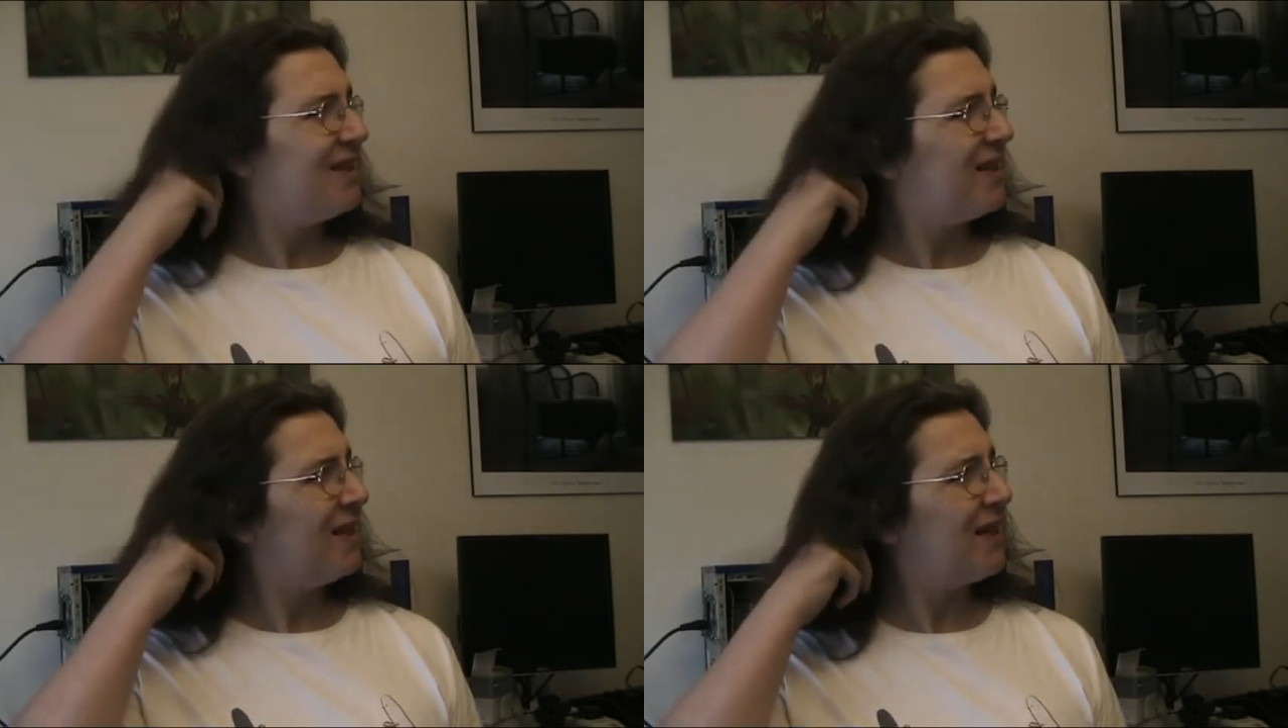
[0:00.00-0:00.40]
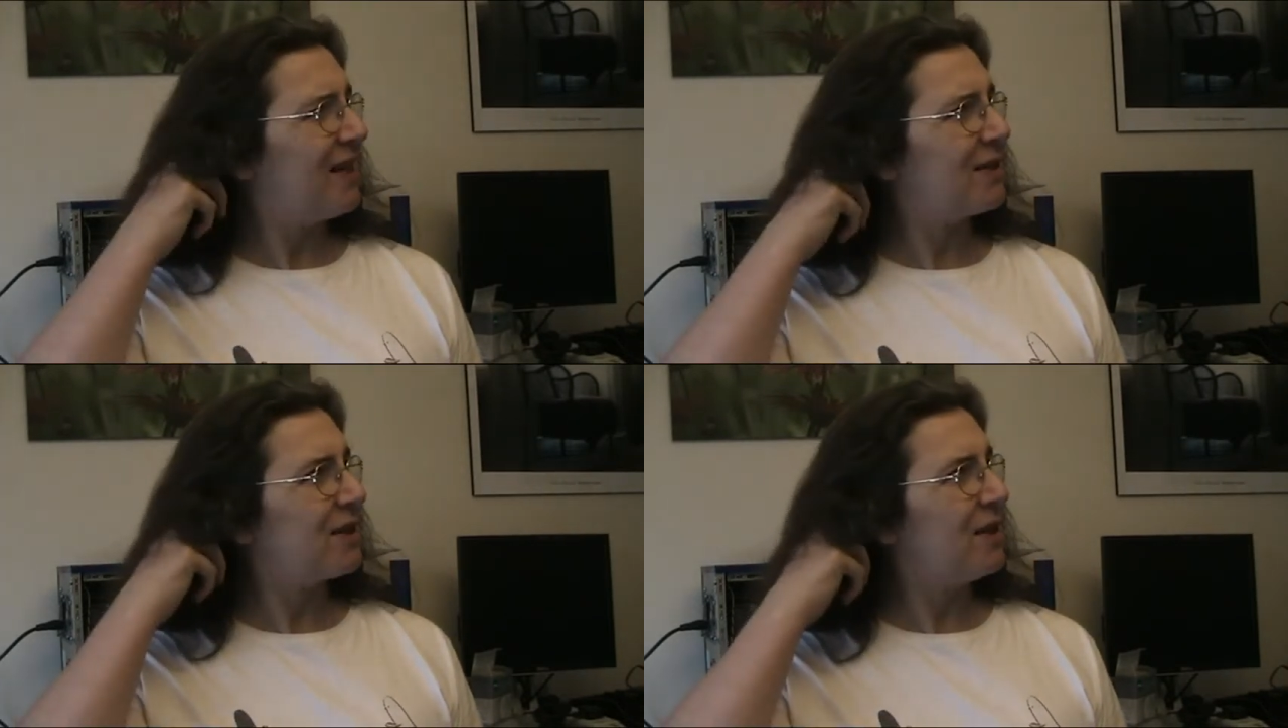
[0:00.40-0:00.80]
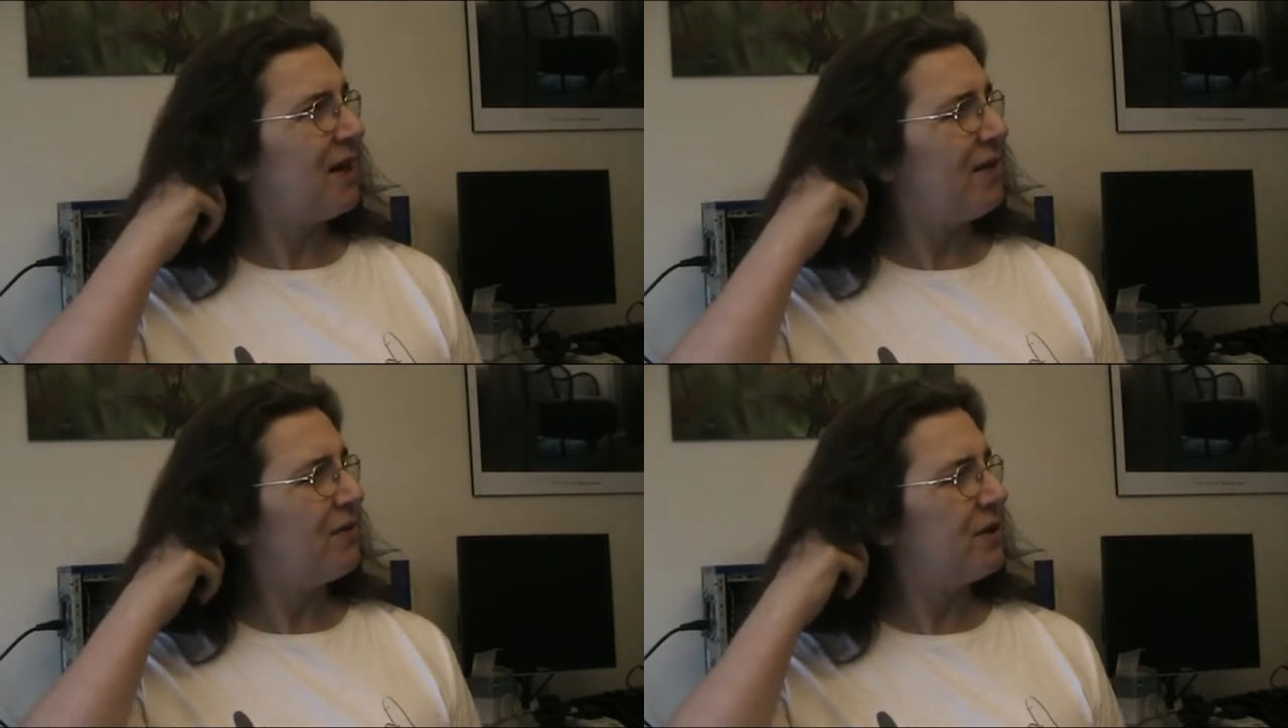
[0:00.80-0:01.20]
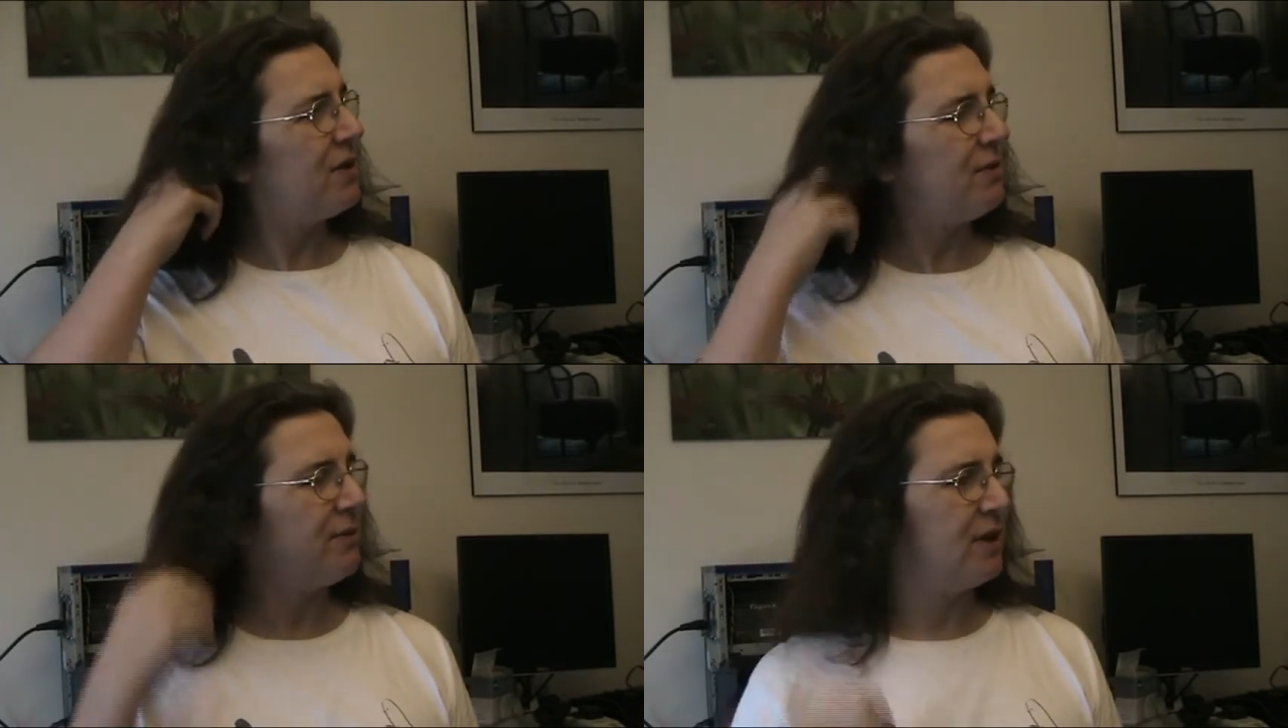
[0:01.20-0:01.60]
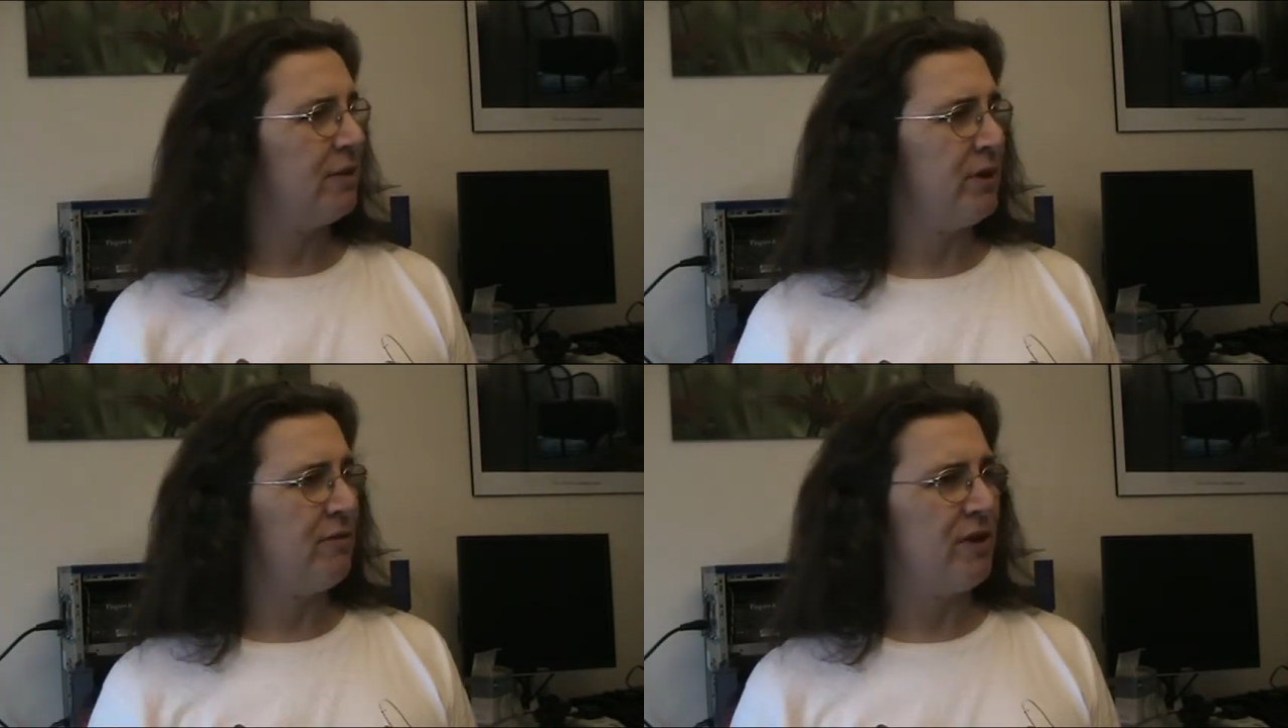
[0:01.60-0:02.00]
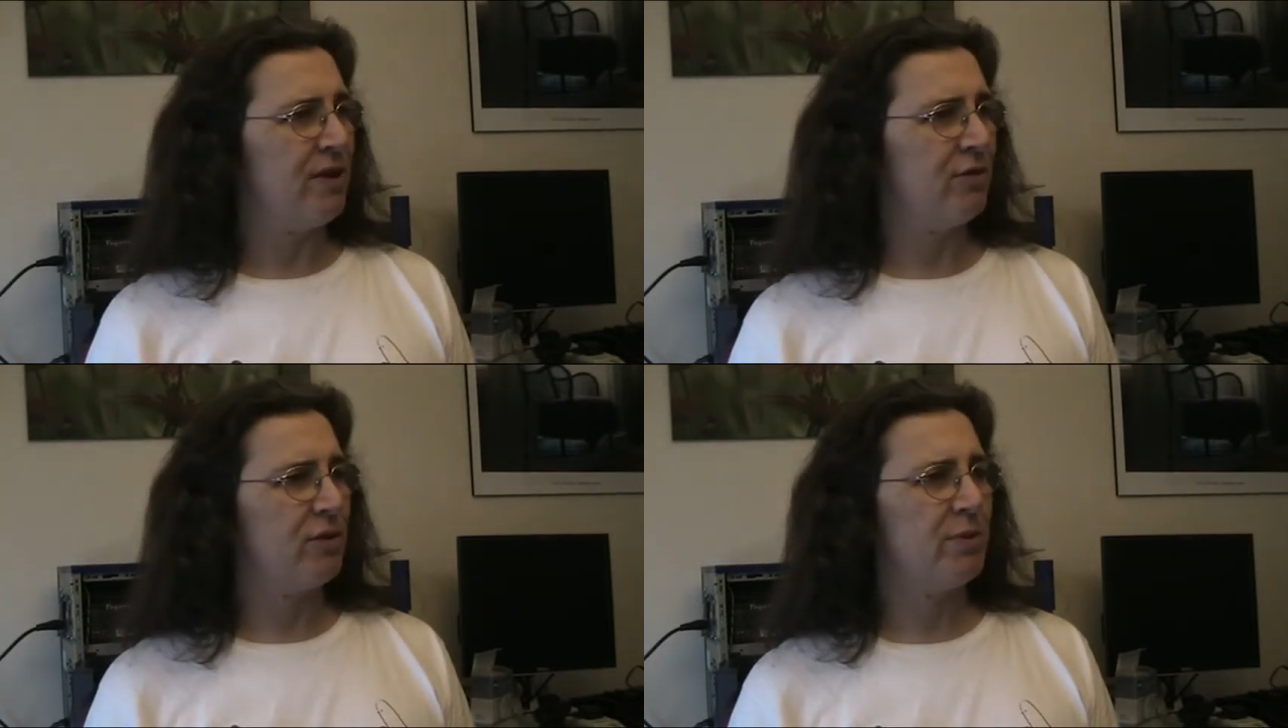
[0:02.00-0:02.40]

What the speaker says: And that's going to have to be rethought